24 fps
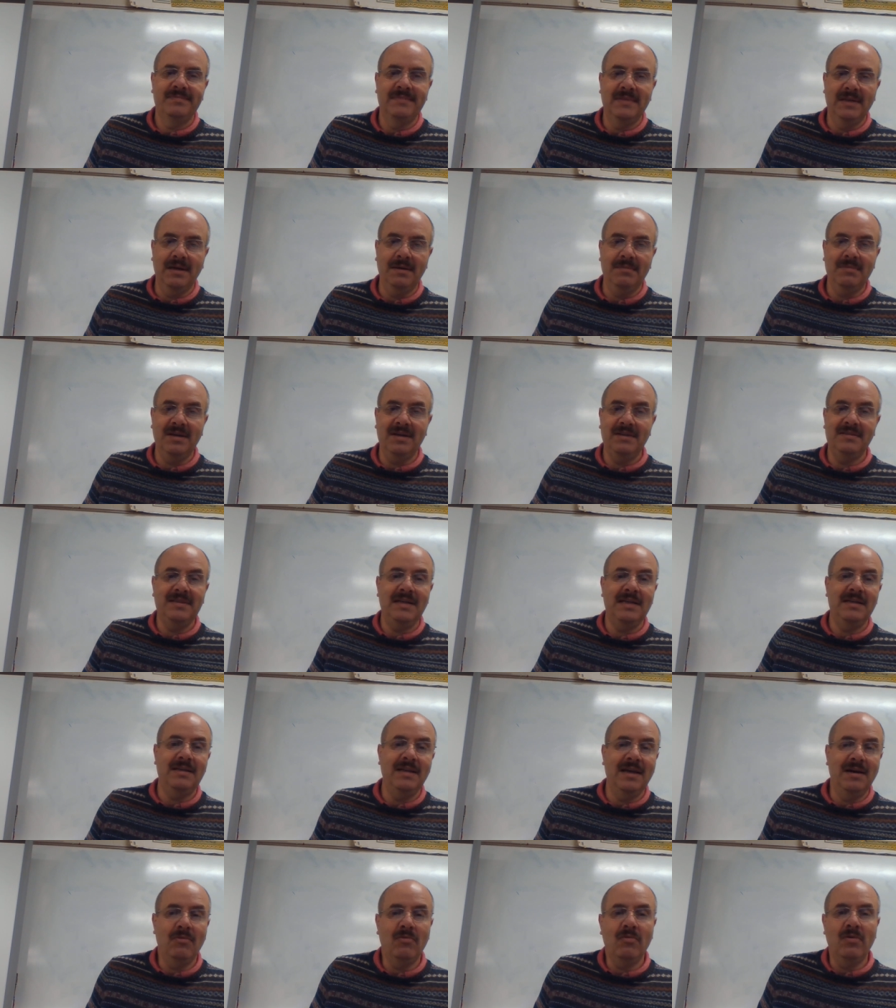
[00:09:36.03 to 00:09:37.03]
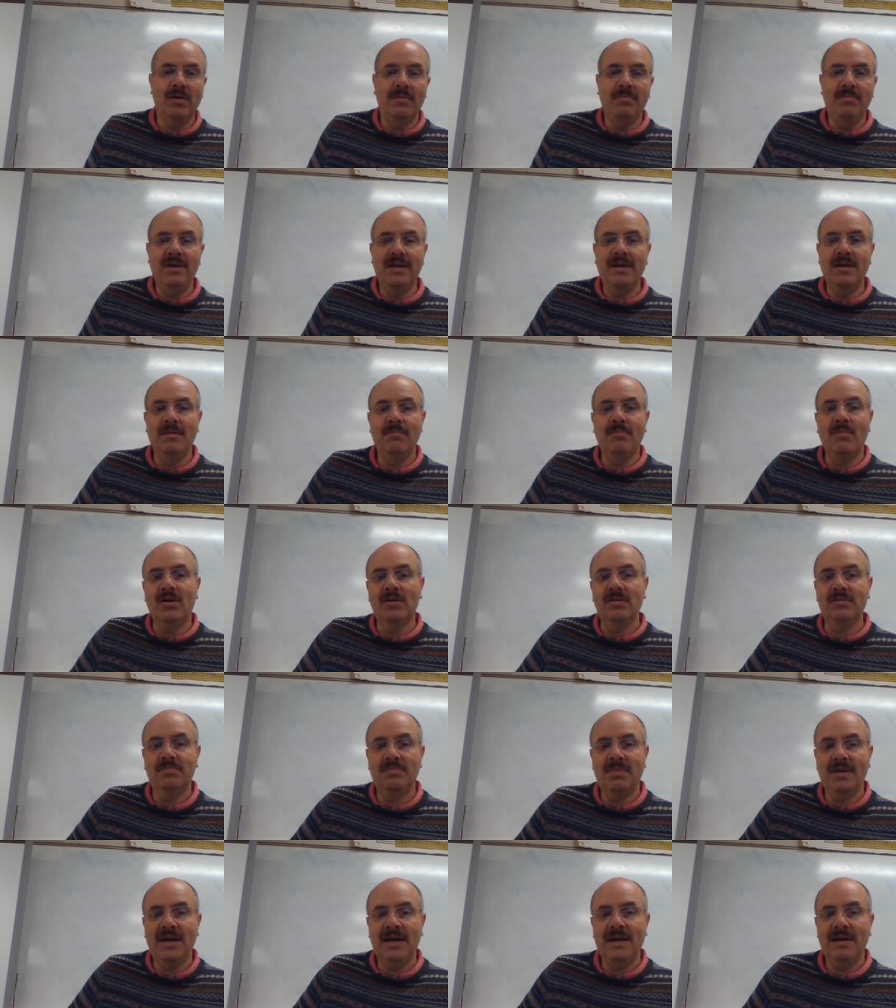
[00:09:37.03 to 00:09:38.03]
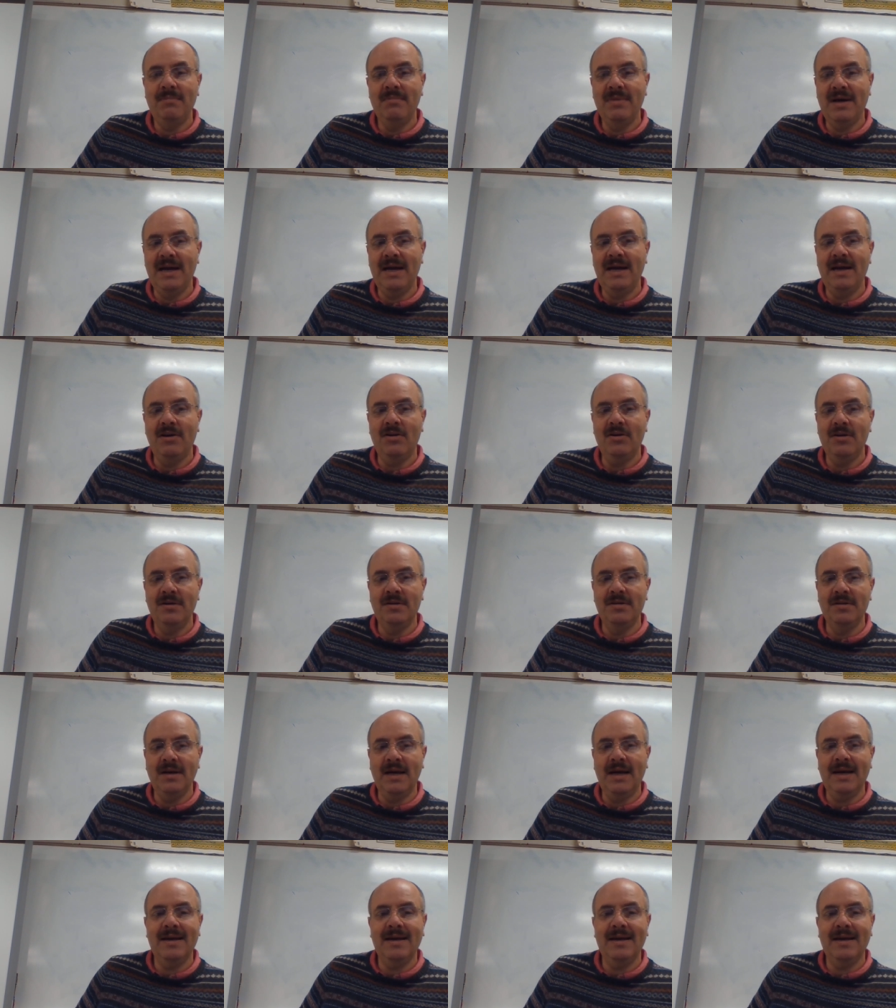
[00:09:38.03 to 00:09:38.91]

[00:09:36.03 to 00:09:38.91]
then I'm going to take that 1 minute, multiply it by 100.